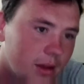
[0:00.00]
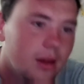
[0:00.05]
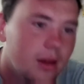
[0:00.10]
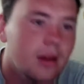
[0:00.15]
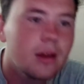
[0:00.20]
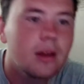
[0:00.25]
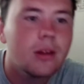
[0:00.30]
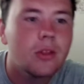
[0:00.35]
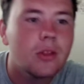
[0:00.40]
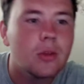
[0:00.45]

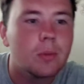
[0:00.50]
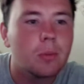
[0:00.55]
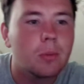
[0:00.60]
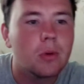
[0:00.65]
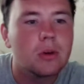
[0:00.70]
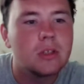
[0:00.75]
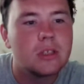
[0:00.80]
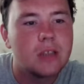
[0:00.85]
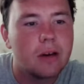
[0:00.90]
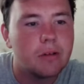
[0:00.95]
The boys
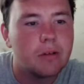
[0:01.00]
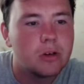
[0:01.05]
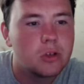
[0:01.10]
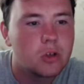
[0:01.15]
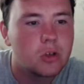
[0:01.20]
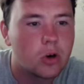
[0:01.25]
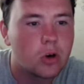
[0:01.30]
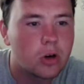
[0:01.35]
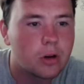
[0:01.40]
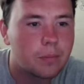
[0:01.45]
stare in shock.
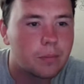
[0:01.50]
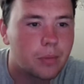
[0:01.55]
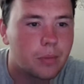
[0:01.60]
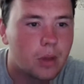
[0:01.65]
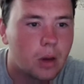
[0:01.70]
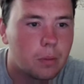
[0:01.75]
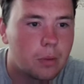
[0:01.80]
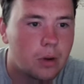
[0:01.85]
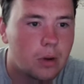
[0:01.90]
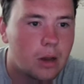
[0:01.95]
I pull
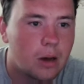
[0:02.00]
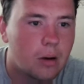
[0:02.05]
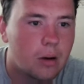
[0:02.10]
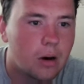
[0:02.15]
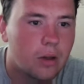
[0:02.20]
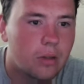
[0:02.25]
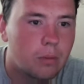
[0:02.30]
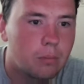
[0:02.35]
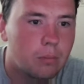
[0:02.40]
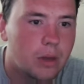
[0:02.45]
out other
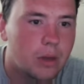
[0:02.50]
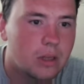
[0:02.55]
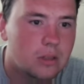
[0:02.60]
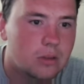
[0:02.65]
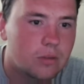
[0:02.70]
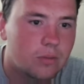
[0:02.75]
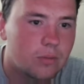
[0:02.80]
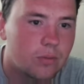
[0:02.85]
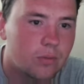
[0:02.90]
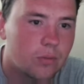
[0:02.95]
bits of
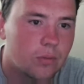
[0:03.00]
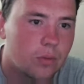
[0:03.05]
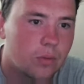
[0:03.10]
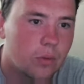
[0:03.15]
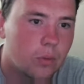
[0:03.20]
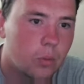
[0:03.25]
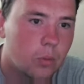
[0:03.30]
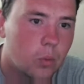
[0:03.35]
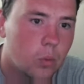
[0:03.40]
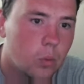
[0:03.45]

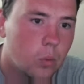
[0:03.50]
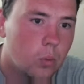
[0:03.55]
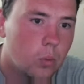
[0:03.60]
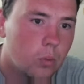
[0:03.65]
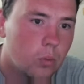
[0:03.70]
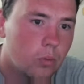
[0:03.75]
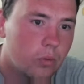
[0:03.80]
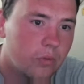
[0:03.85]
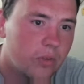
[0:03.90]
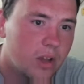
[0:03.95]
wall,
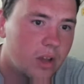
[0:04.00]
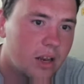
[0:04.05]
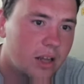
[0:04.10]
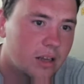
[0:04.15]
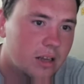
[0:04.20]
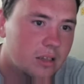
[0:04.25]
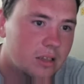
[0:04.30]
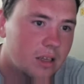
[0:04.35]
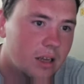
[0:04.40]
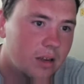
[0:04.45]
revealing a
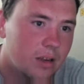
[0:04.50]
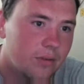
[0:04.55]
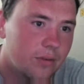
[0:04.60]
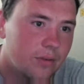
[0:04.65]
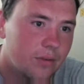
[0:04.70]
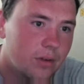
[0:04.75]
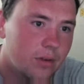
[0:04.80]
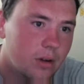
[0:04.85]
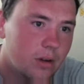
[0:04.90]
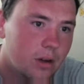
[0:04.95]
safe.
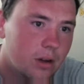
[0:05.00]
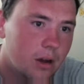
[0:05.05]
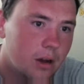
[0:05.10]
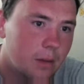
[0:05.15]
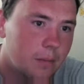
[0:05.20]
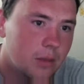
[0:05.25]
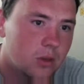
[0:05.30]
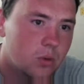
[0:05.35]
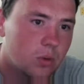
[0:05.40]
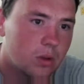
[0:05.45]
I mess
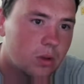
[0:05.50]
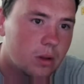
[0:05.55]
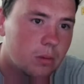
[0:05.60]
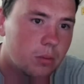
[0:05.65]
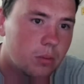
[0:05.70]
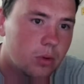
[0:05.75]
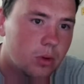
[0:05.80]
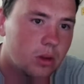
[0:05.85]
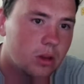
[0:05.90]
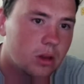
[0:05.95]
with it, put in
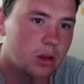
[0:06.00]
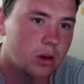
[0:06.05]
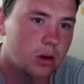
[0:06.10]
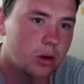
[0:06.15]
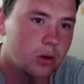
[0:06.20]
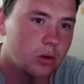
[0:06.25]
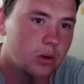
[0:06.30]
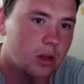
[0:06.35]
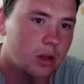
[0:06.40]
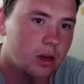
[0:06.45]
the code
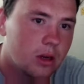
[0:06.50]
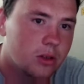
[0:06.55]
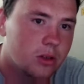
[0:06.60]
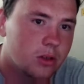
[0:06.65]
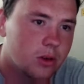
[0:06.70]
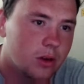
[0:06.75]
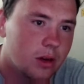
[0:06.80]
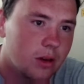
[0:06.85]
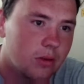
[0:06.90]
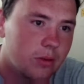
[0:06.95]
that I totally
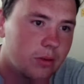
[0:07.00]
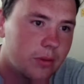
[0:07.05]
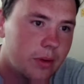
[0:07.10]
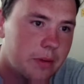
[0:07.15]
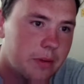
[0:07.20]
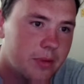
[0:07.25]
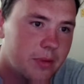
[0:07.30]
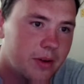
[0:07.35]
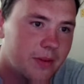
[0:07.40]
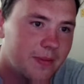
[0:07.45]
remember.
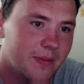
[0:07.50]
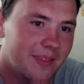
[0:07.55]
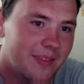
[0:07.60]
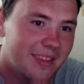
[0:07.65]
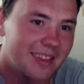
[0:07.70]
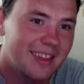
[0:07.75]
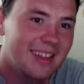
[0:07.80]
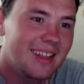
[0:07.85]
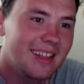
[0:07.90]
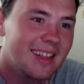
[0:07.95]

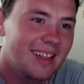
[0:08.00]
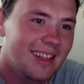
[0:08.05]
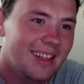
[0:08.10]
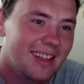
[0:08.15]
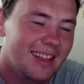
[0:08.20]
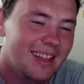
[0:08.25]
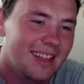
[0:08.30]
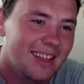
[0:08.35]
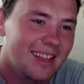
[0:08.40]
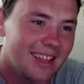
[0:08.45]

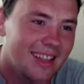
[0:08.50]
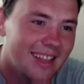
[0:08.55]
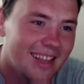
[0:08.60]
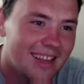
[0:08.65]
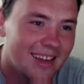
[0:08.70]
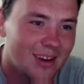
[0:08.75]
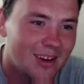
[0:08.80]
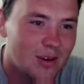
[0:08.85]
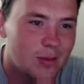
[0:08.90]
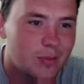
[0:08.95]
It
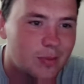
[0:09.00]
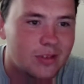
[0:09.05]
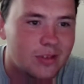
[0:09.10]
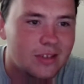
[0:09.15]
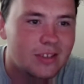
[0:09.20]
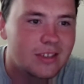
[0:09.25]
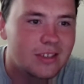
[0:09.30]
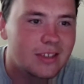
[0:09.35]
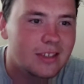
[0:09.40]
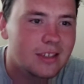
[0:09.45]
opens.
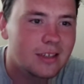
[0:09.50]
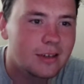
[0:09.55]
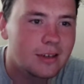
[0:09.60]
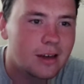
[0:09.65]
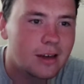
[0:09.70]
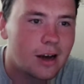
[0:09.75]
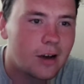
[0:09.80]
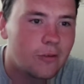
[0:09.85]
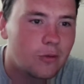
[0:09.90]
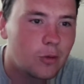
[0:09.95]
I
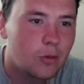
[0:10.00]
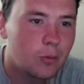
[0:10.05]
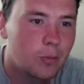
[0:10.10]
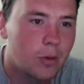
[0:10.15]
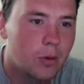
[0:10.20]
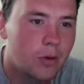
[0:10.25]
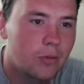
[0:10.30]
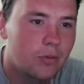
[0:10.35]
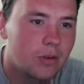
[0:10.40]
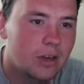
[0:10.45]
feel both
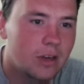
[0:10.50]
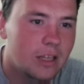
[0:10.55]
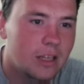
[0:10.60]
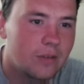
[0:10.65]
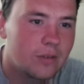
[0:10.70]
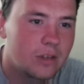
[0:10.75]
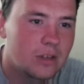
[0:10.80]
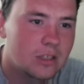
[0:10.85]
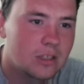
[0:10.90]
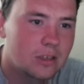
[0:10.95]
relief and
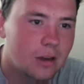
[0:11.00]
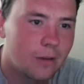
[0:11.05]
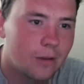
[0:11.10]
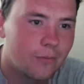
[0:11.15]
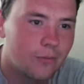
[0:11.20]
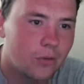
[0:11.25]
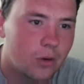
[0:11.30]
discomfort.